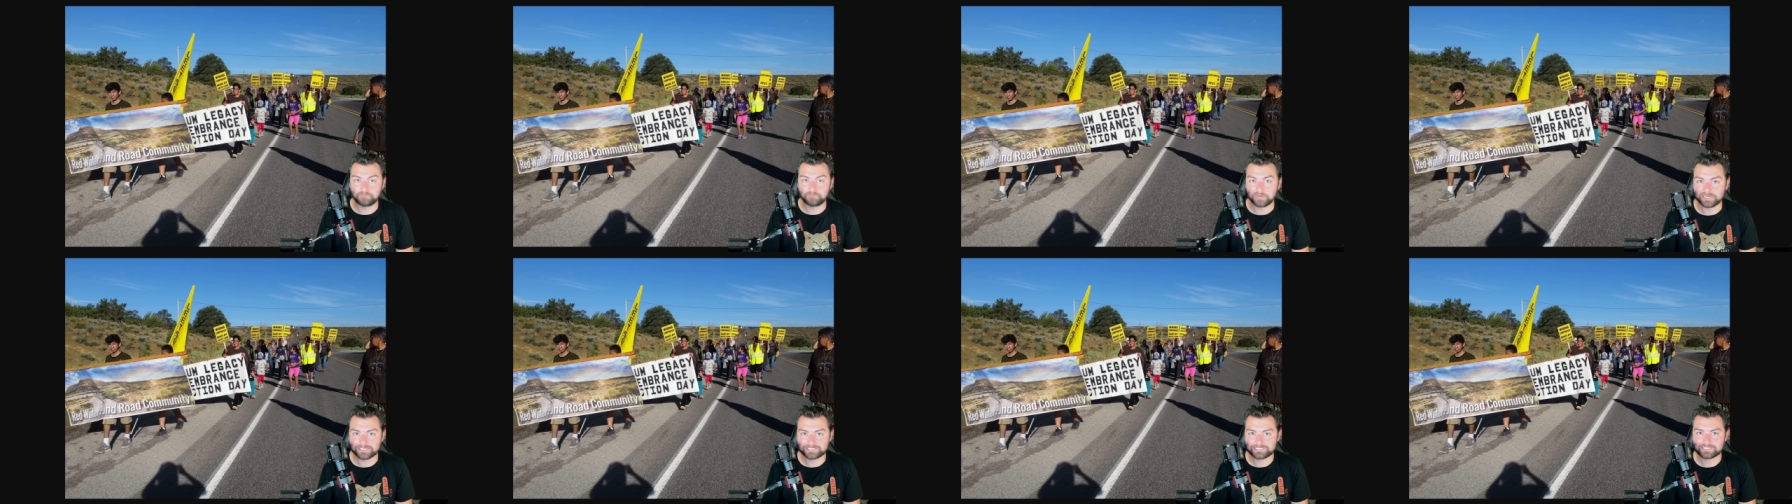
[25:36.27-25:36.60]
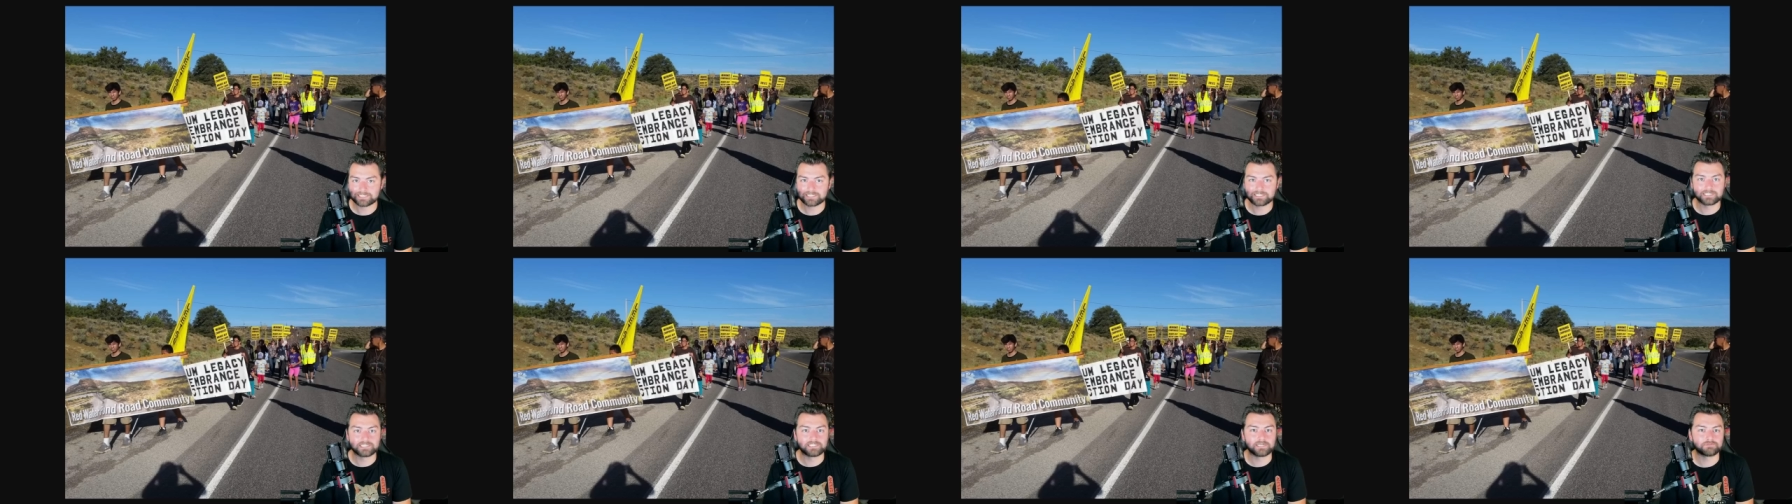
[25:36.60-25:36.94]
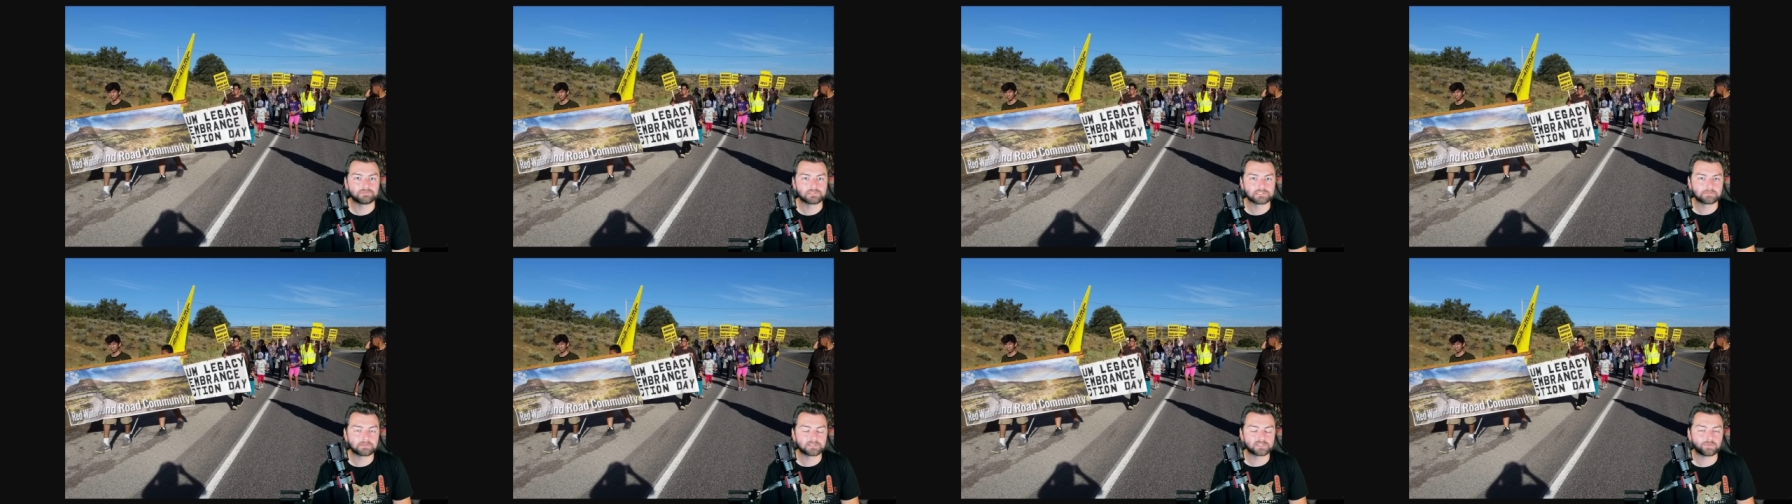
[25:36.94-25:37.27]
But the
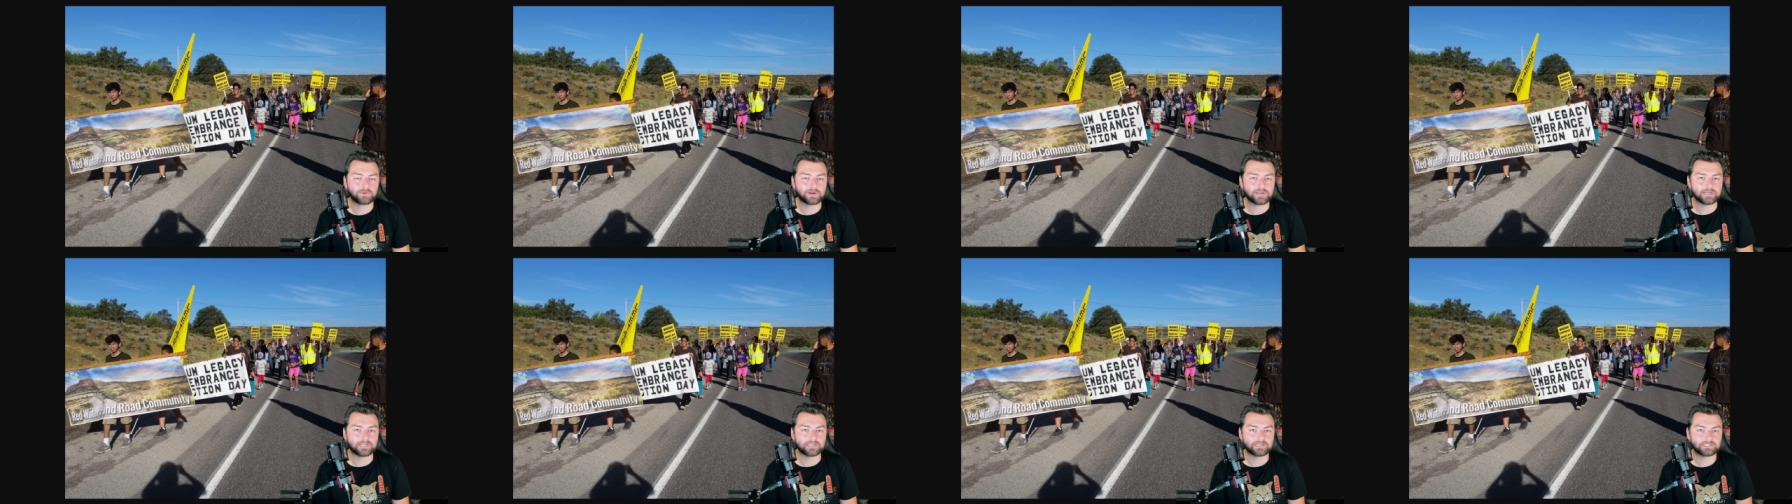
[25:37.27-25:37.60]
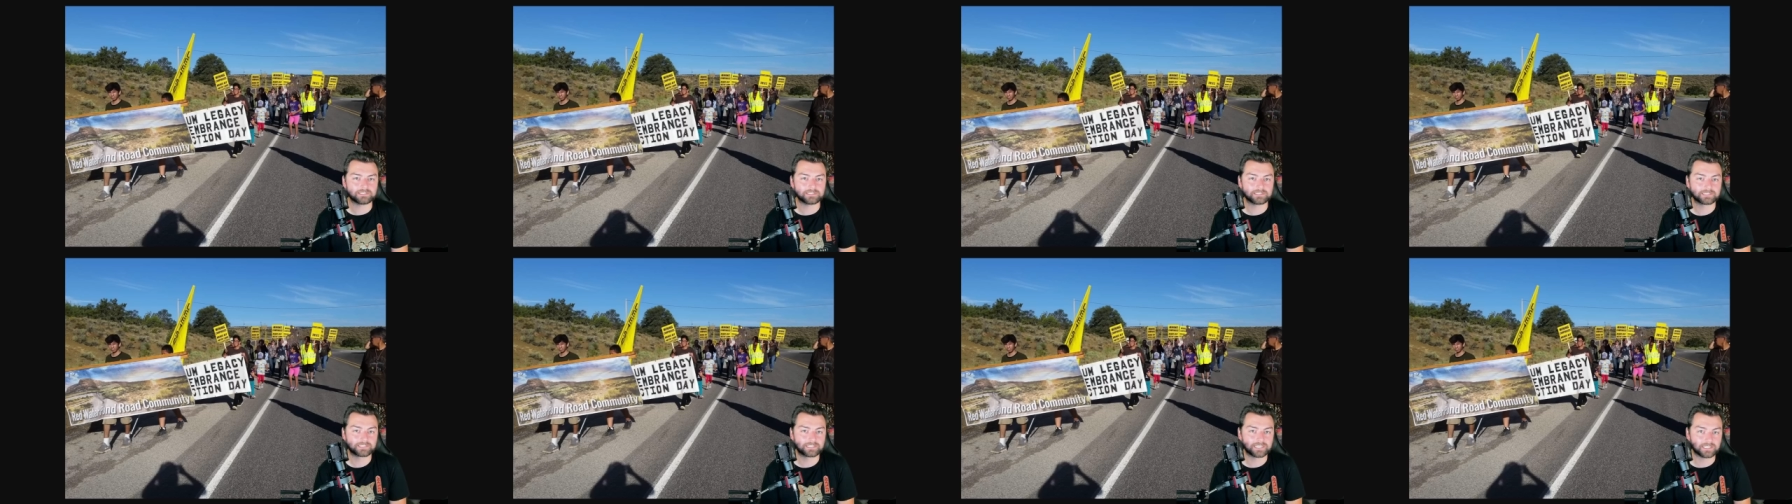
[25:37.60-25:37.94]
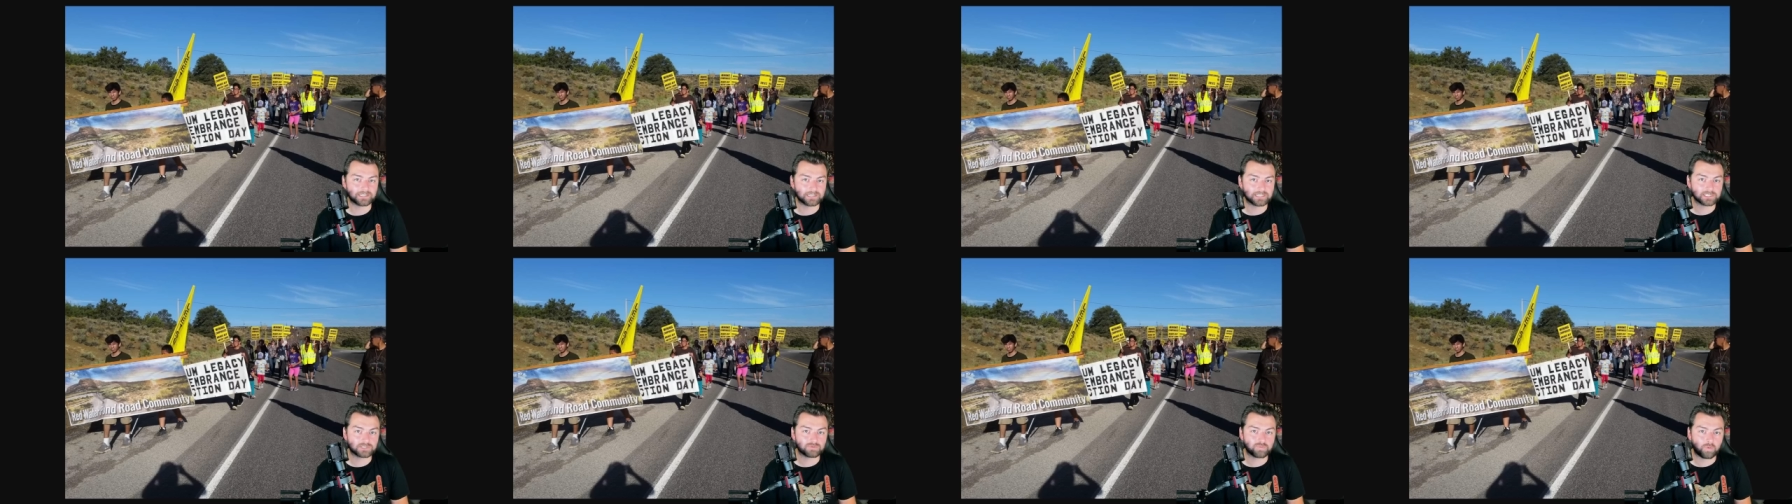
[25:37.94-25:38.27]
difference between it is
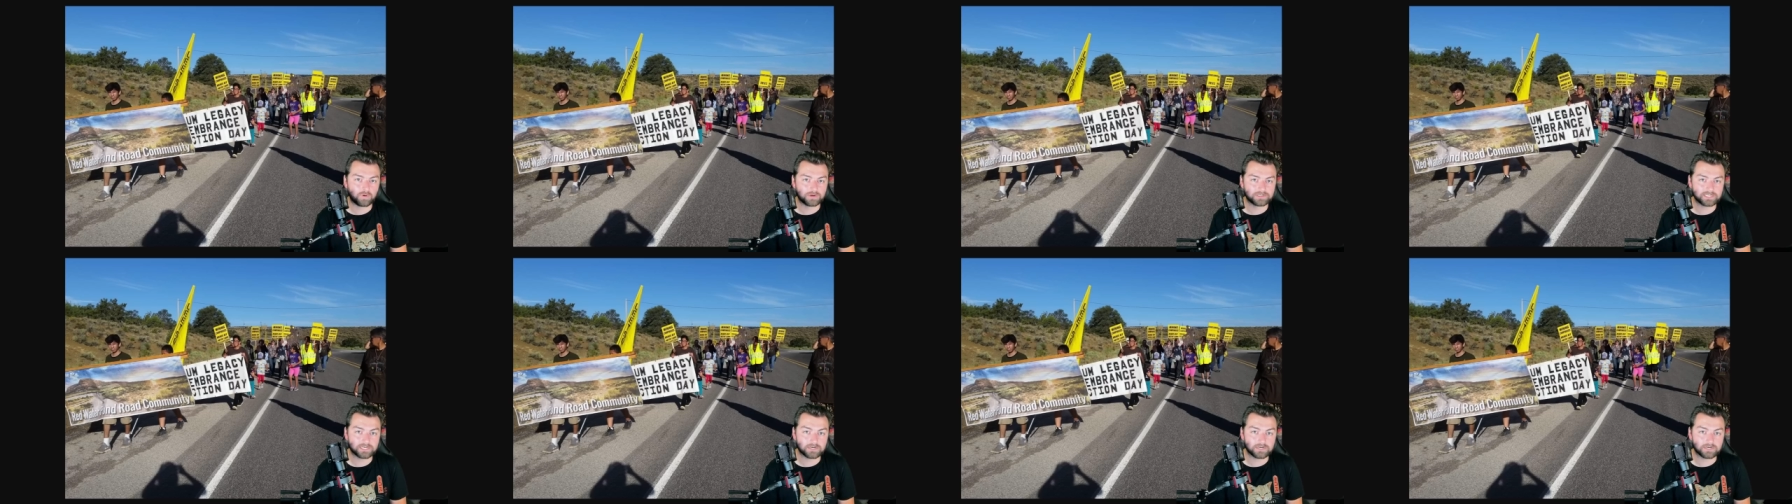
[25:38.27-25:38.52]
that this one